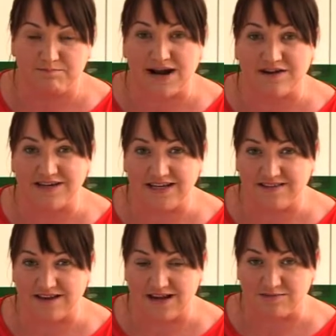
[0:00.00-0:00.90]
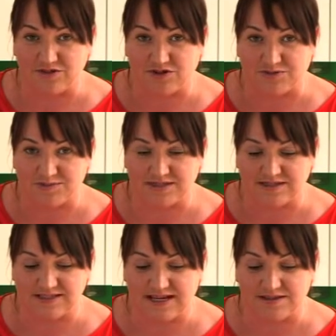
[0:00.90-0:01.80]
marinate the lamb
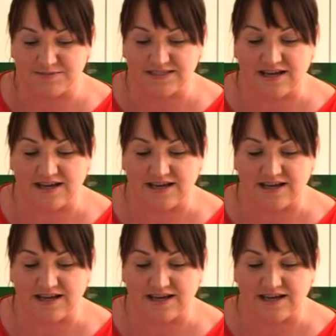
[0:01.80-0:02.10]
chops, set them